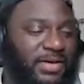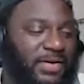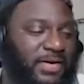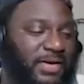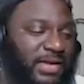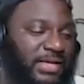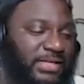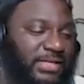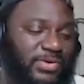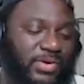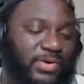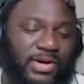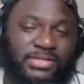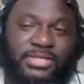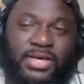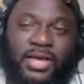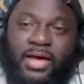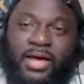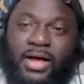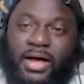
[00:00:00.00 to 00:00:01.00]
It's
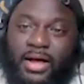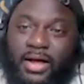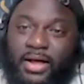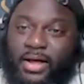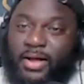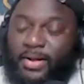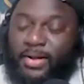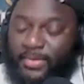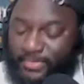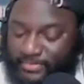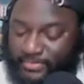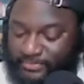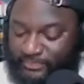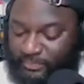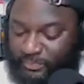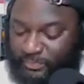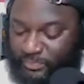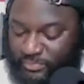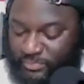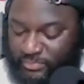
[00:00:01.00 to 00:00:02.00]
crazy.
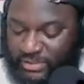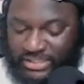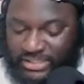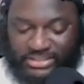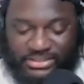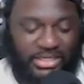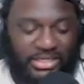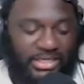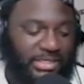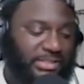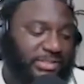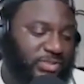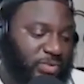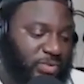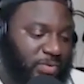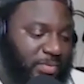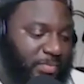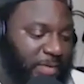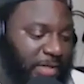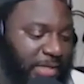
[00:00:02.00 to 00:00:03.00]
But let's get
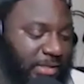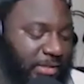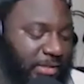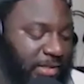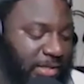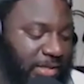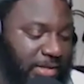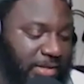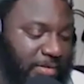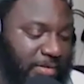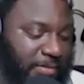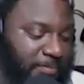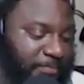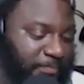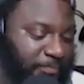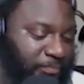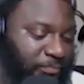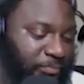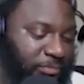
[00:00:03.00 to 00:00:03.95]
into it, man.